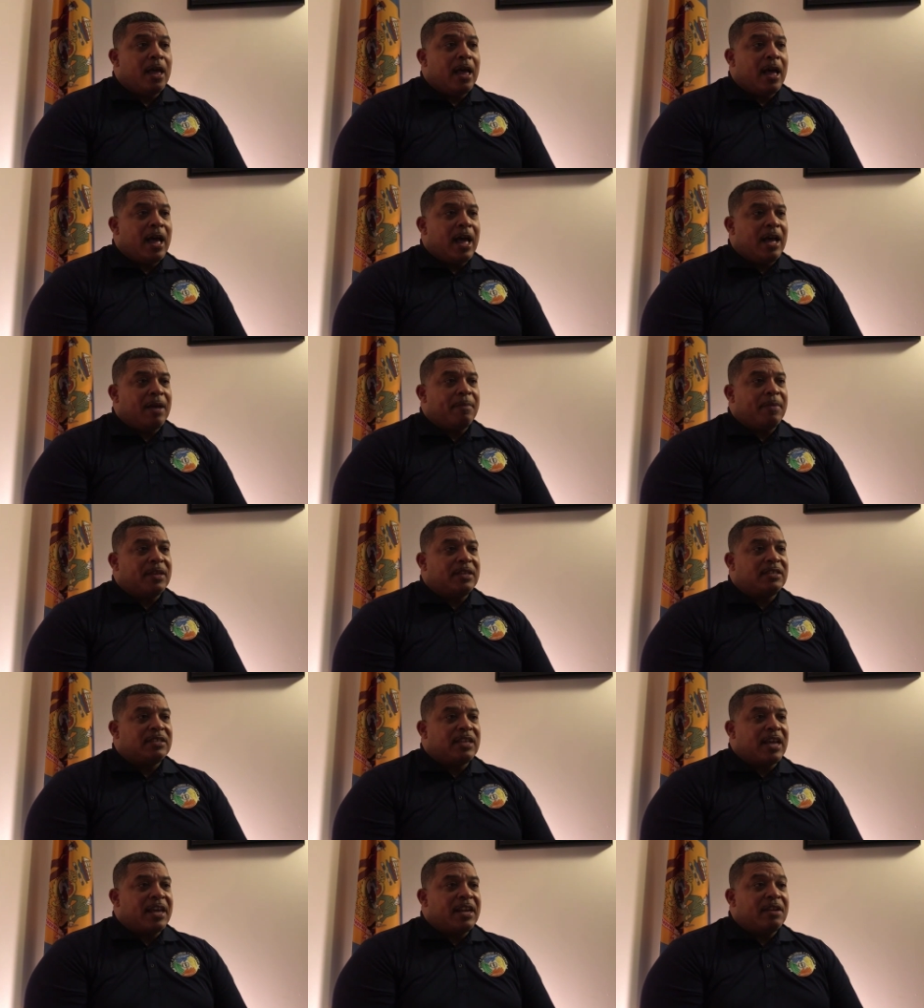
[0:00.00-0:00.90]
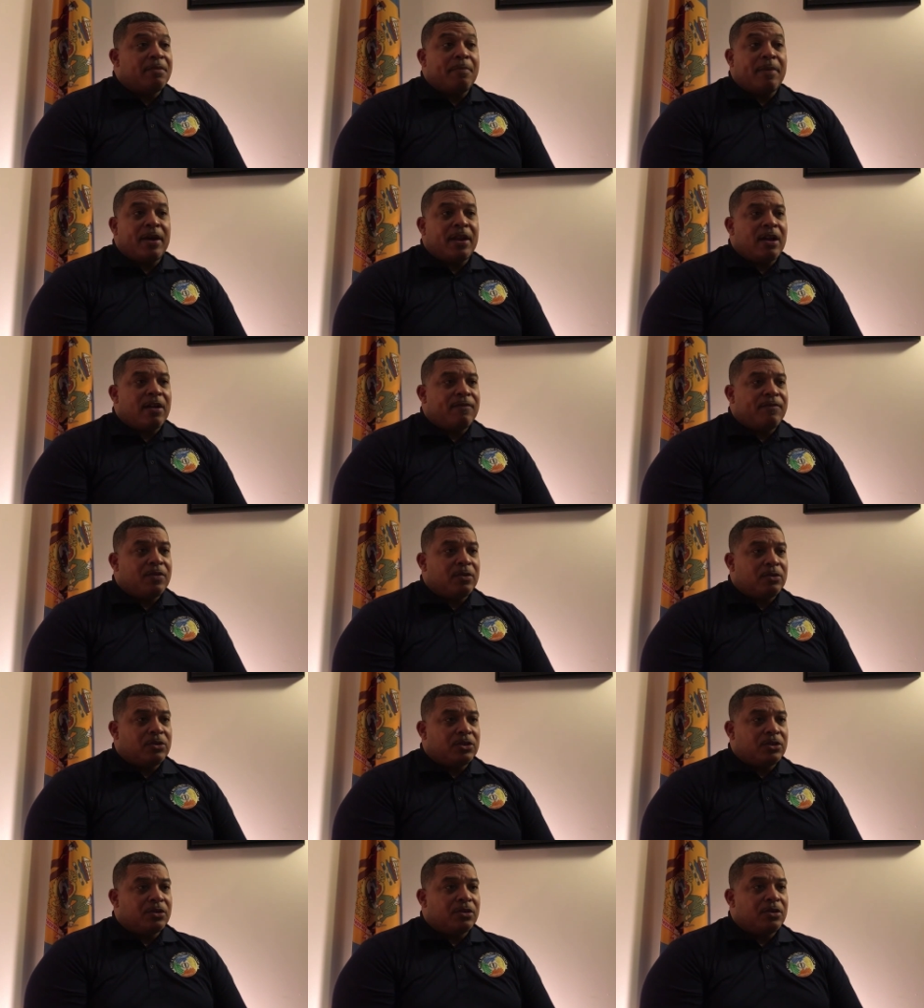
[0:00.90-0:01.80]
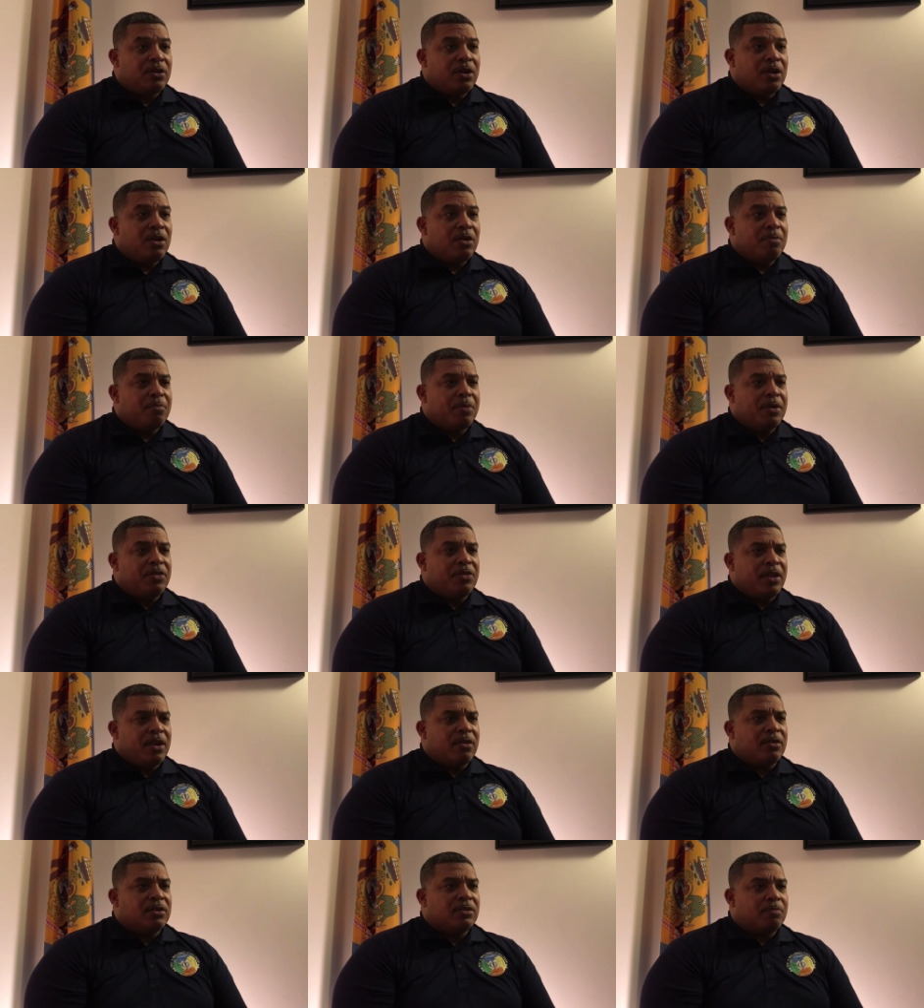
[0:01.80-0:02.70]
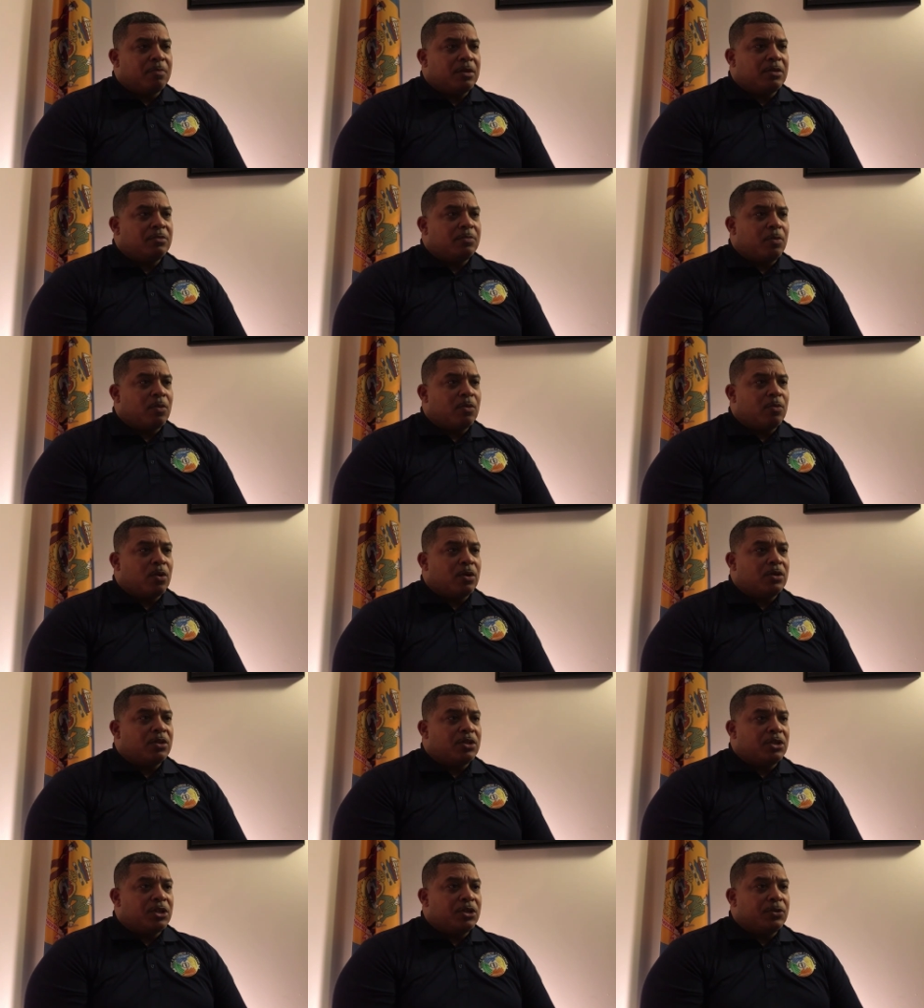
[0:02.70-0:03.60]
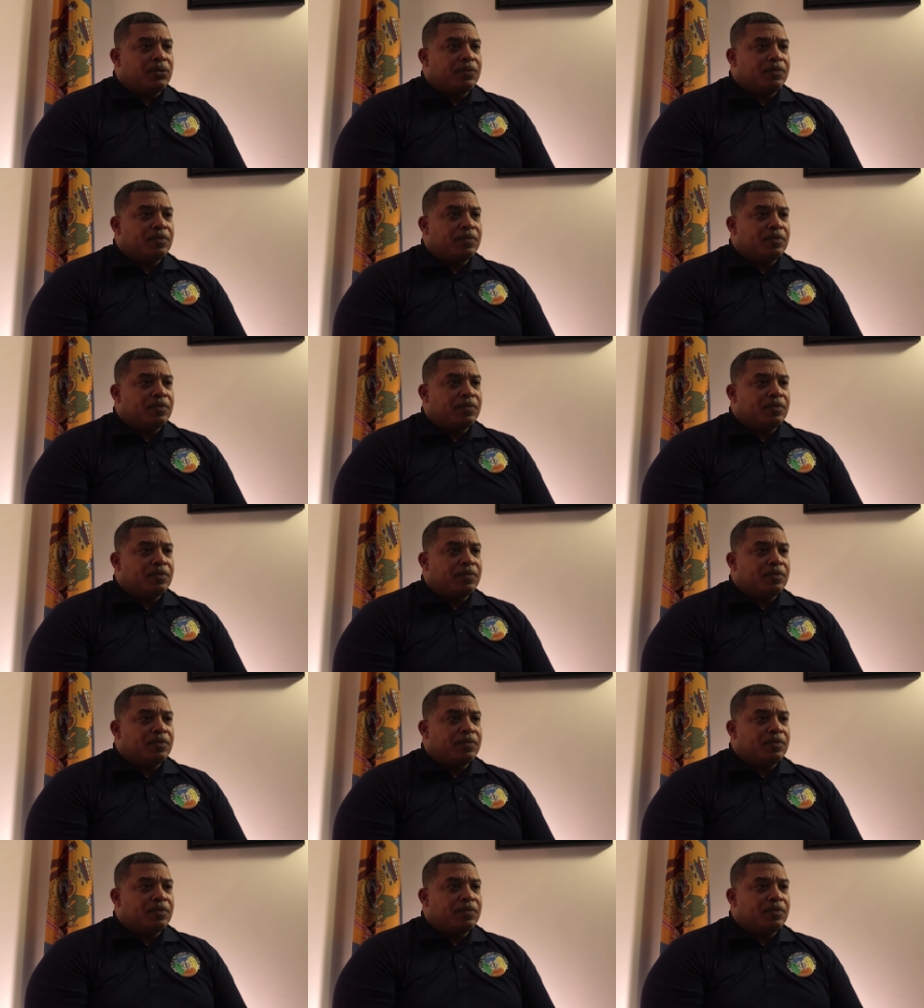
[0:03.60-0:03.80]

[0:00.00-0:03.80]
I am excited about our future, but there is much more work to do.